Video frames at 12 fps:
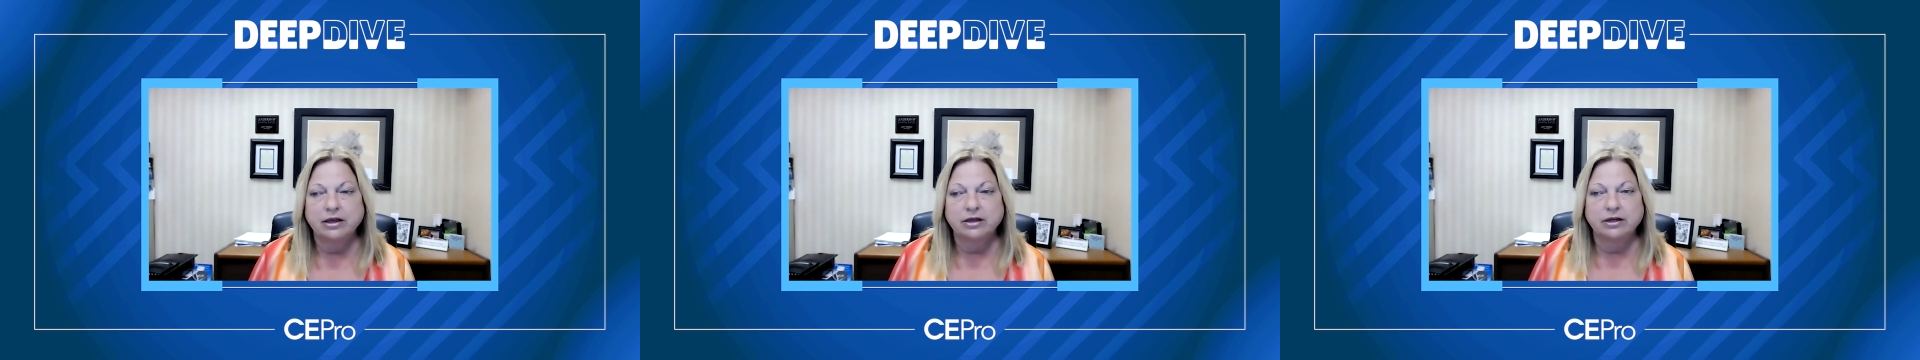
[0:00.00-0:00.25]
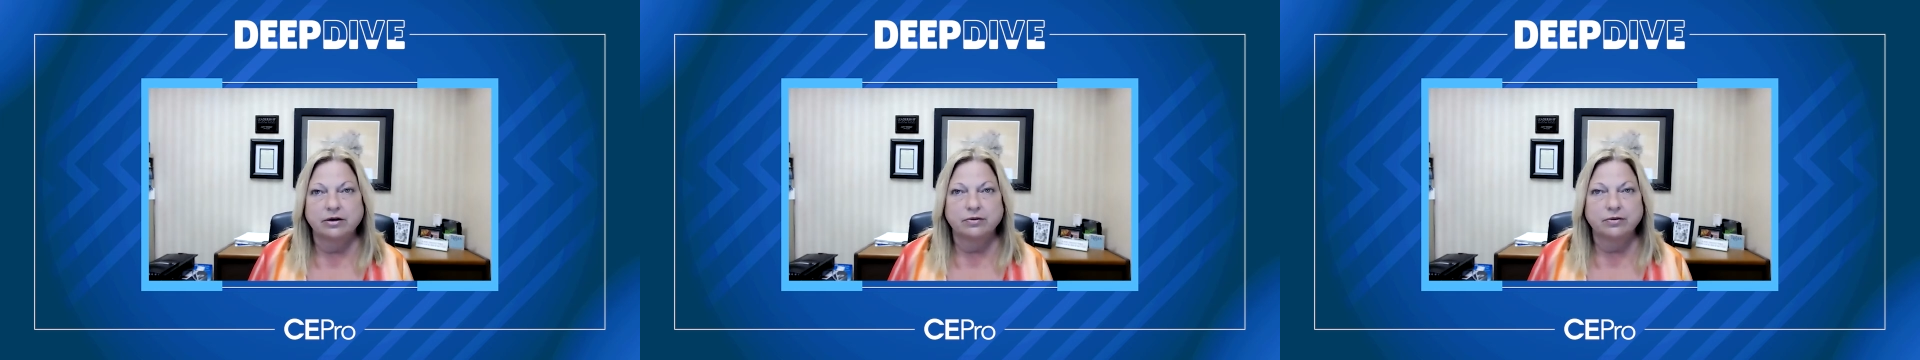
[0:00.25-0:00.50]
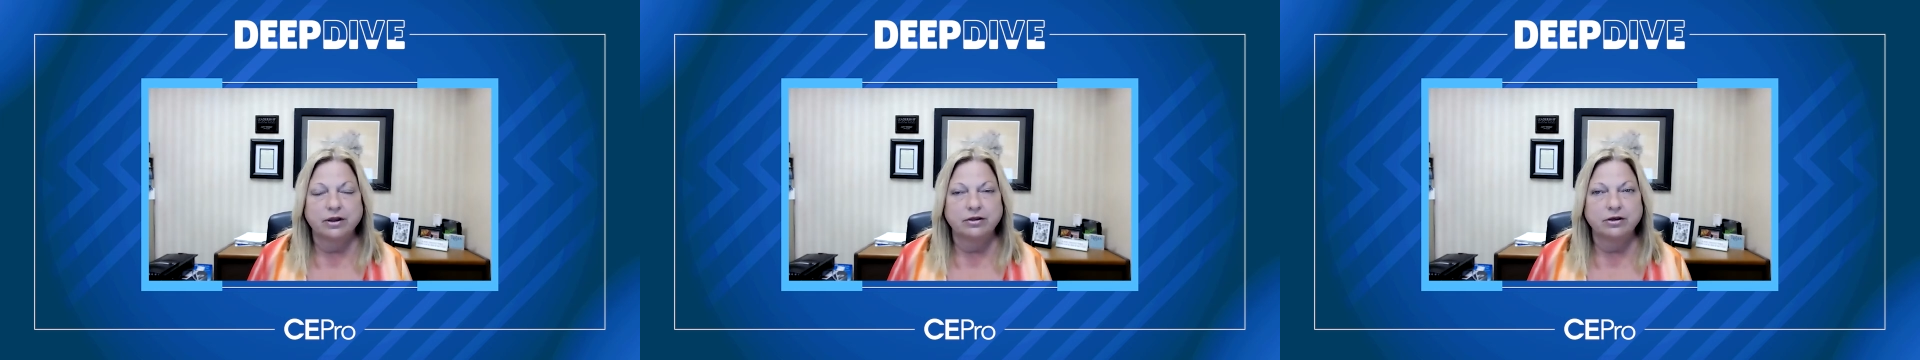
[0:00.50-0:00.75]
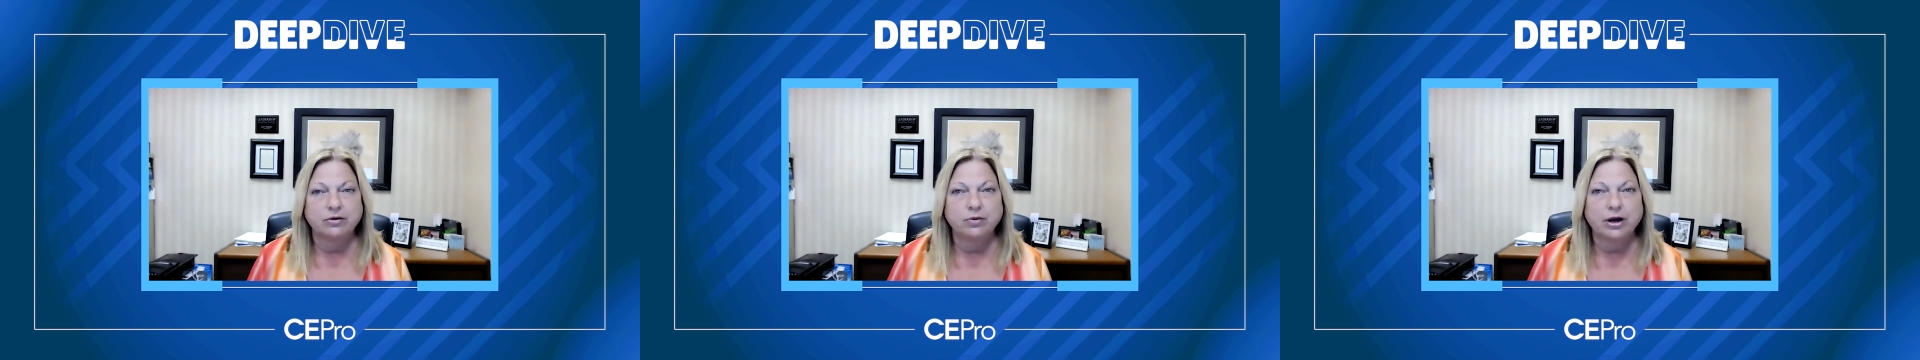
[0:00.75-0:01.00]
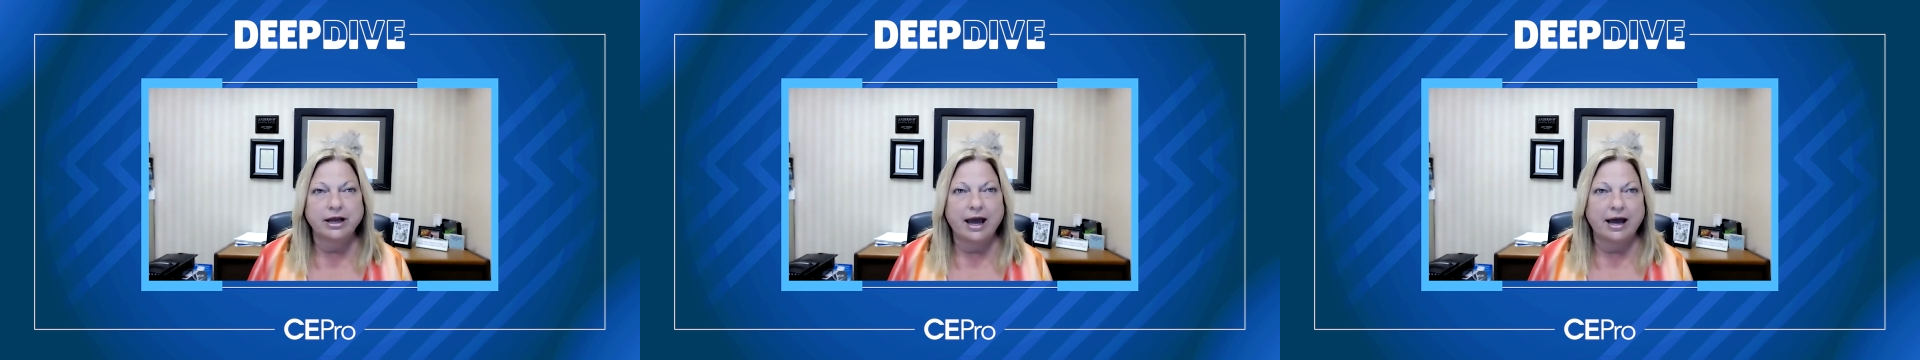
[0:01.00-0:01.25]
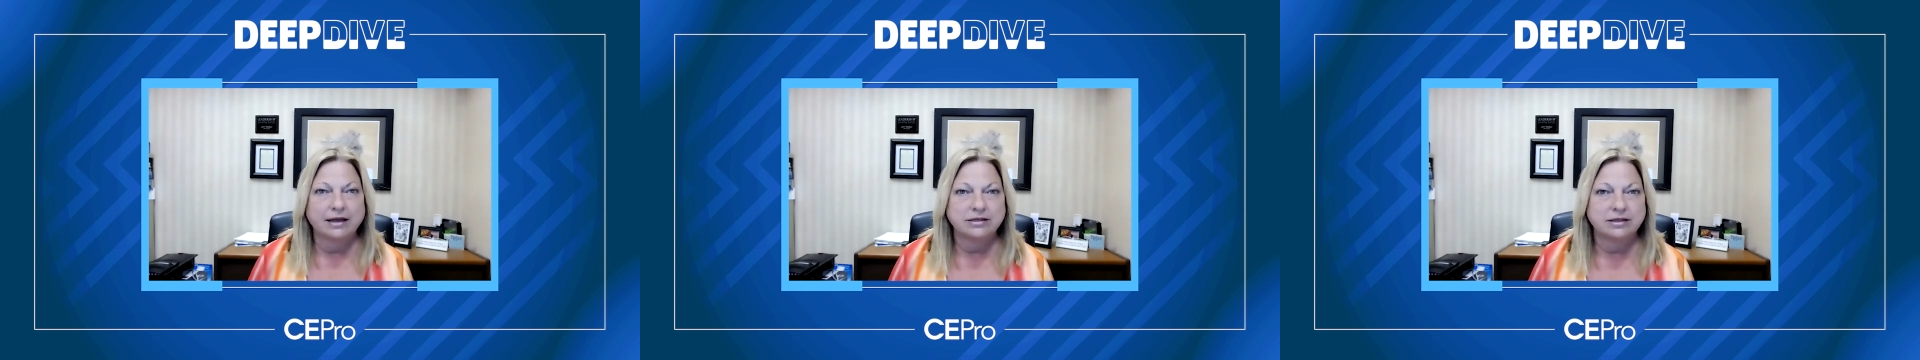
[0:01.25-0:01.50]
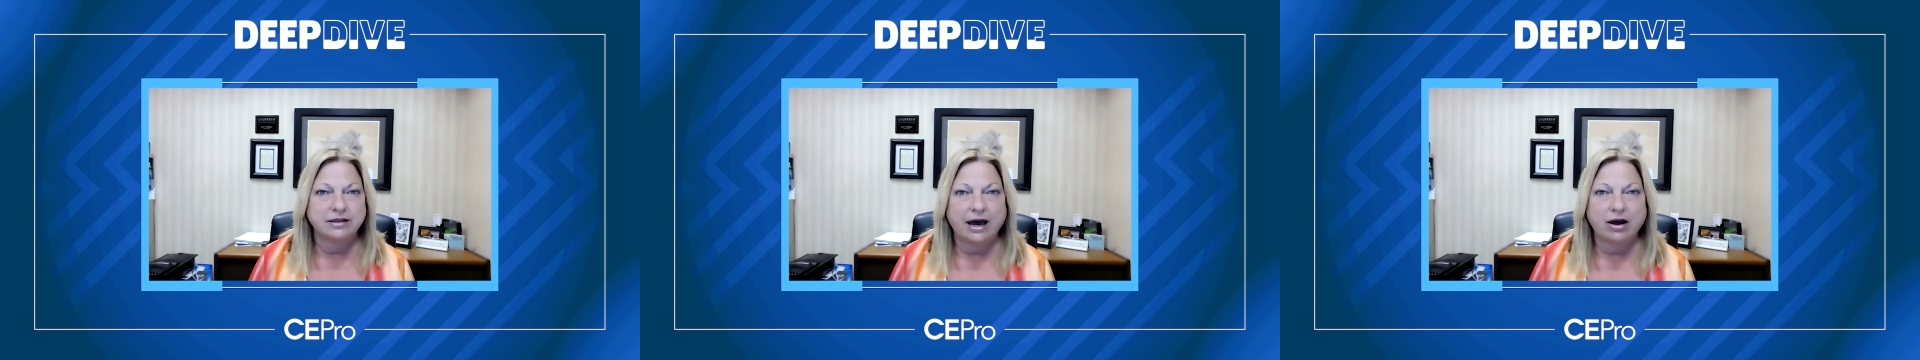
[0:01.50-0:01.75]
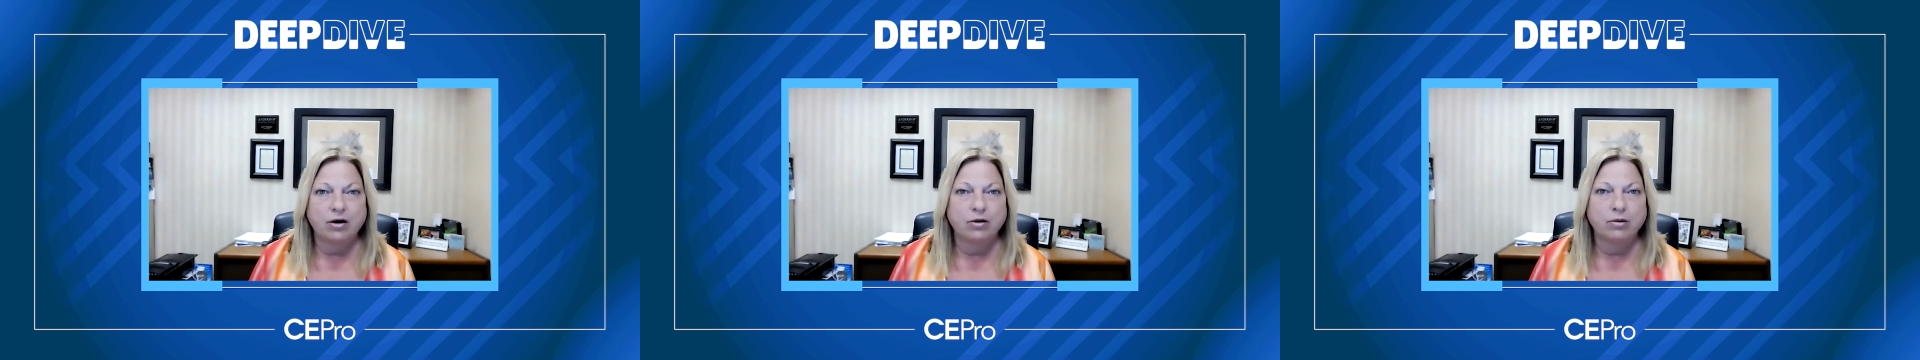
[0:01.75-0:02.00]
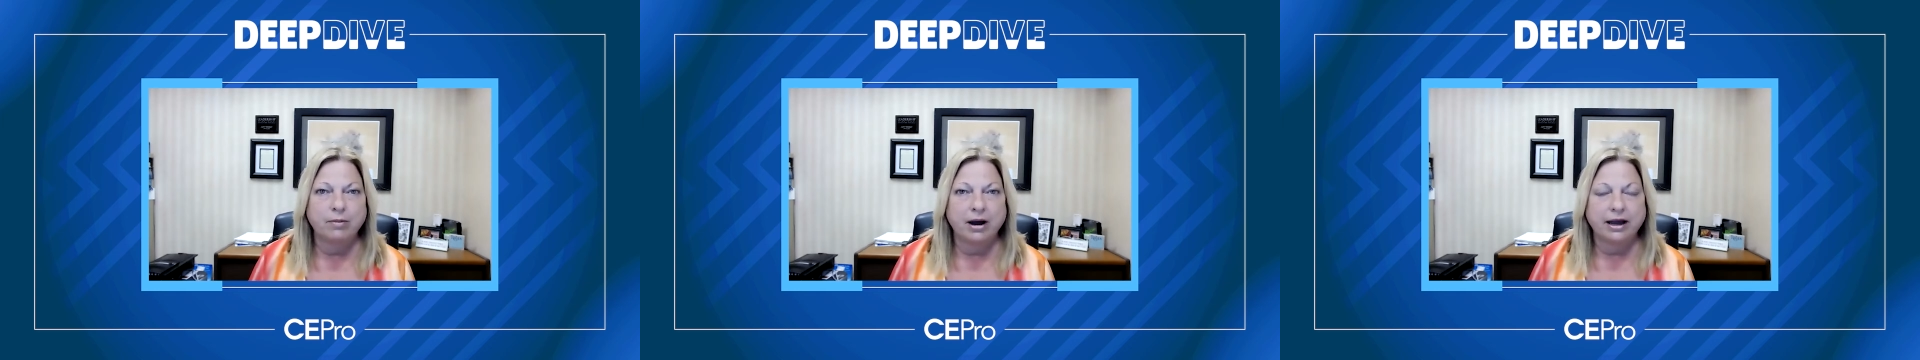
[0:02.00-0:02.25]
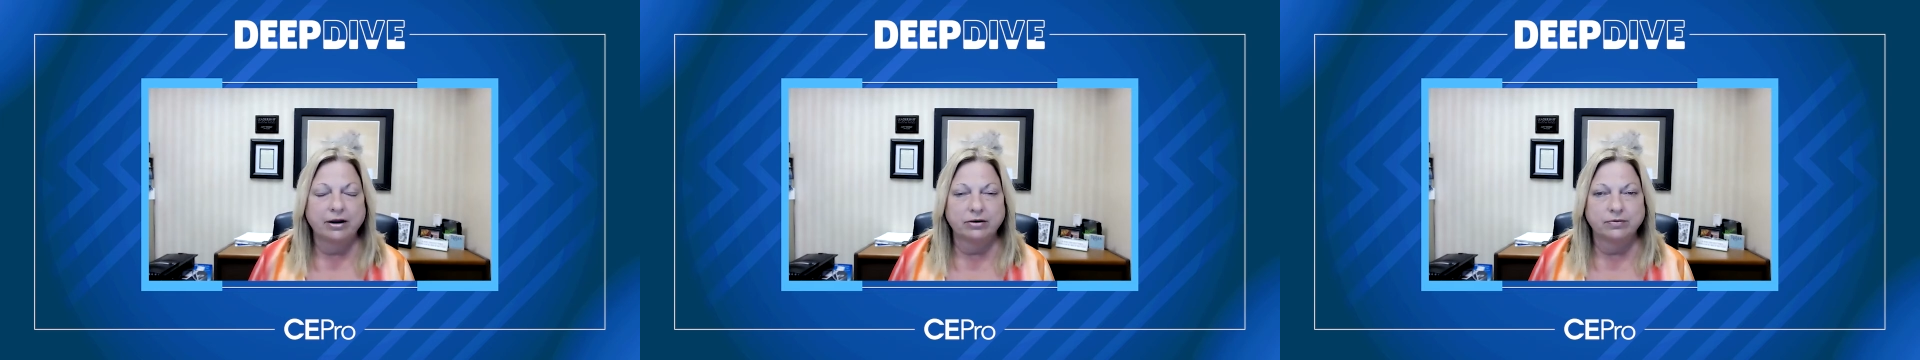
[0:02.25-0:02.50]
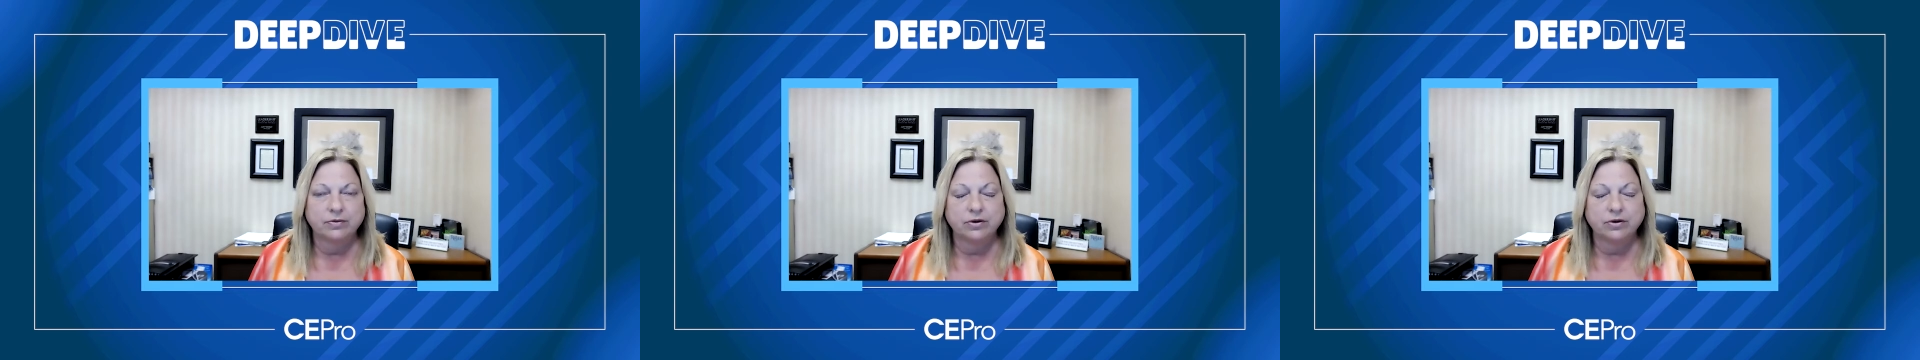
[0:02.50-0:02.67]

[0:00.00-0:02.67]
you want to ask that home buyer,